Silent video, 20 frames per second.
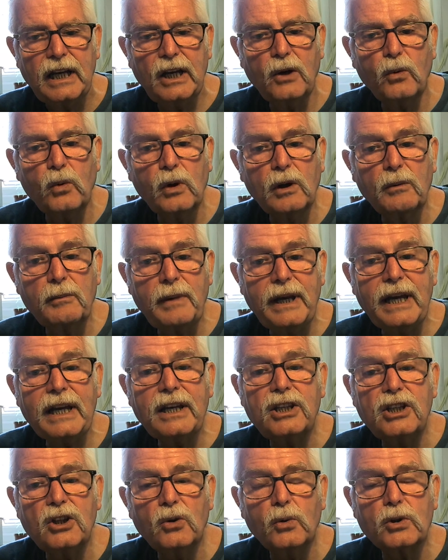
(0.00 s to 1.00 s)
It will
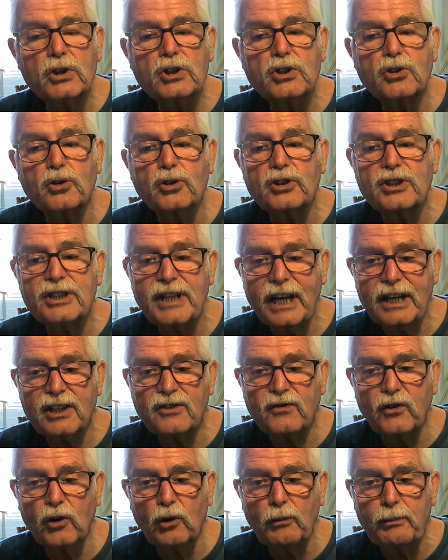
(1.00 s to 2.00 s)
make you a
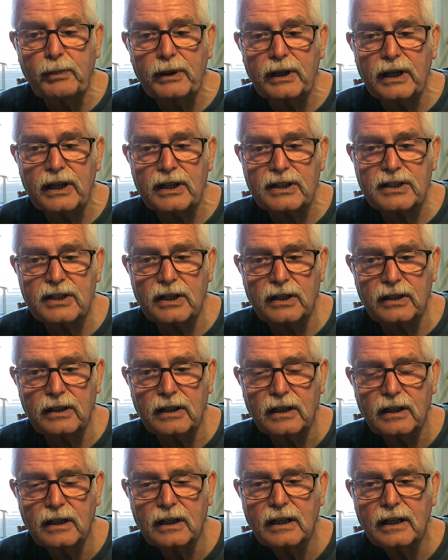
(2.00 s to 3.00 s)
successful
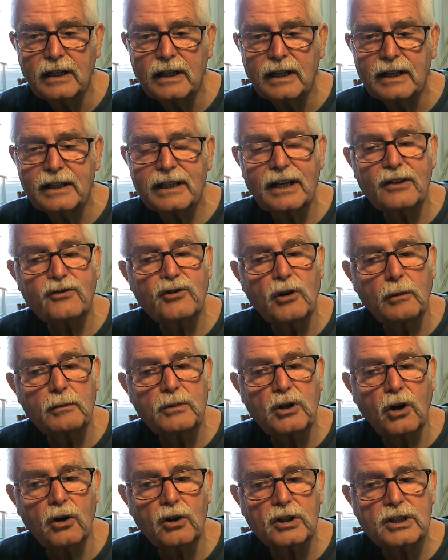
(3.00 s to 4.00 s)
person. That's
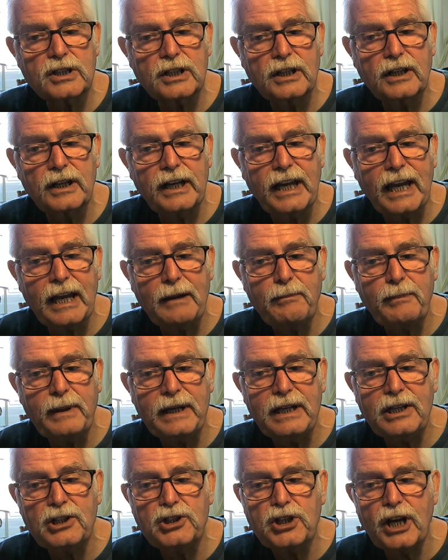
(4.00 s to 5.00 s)
from Dr.
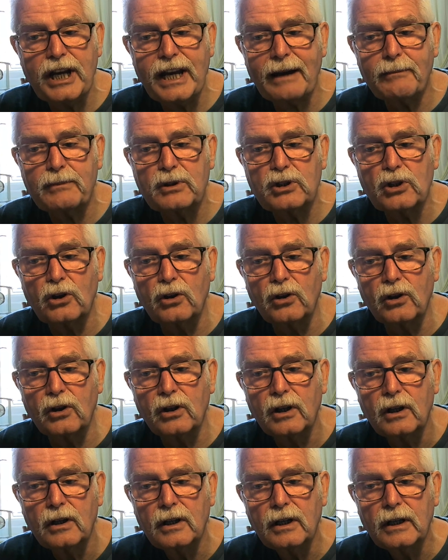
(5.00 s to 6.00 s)
APJ
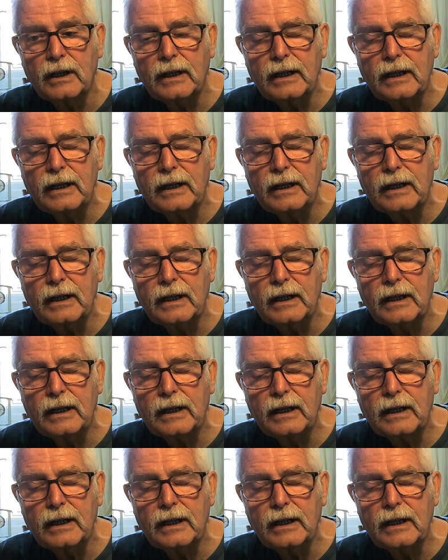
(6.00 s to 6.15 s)
Abdul